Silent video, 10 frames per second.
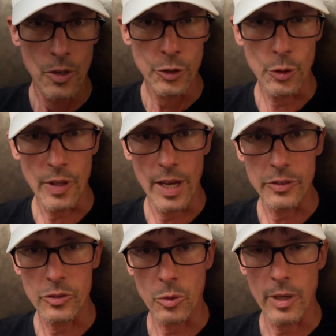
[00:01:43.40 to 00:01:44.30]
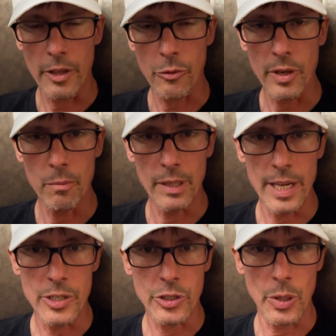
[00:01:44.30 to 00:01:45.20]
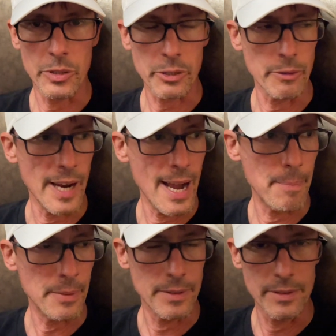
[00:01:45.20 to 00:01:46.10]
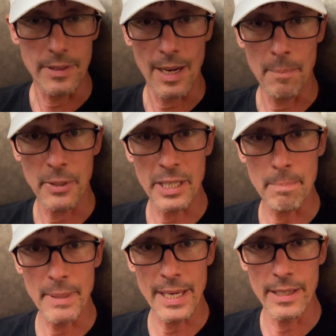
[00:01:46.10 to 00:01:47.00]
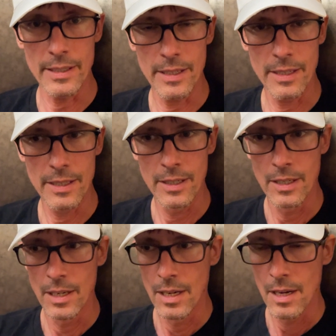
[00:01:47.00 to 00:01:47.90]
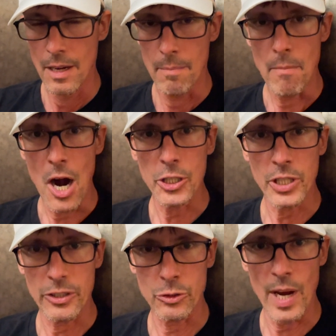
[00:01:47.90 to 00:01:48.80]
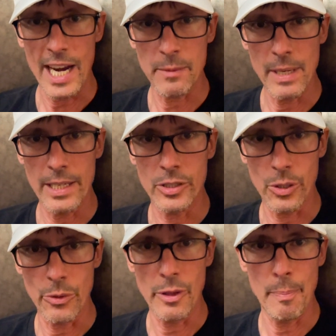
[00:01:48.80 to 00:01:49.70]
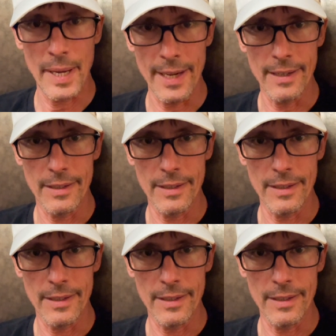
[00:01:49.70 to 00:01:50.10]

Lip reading: 2023 Blade Show is a wrap. I'm pretty beat. Marsh has dragged me to the pit.